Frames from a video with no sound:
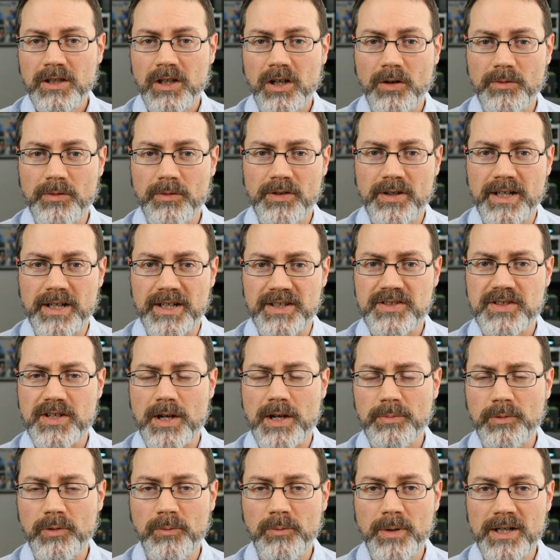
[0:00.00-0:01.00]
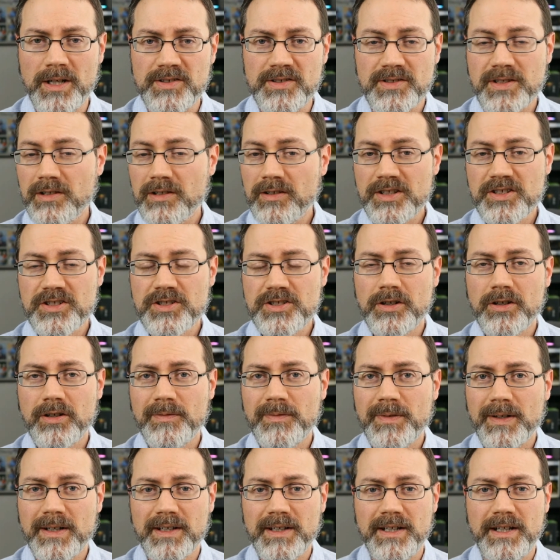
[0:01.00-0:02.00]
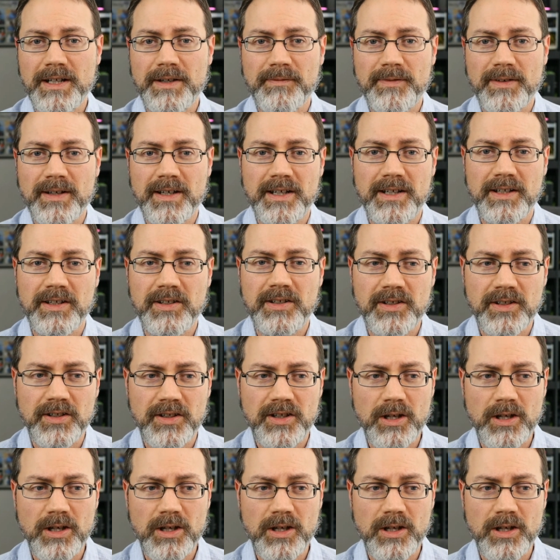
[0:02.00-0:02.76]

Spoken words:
over the next couple months, and I'll let you know if I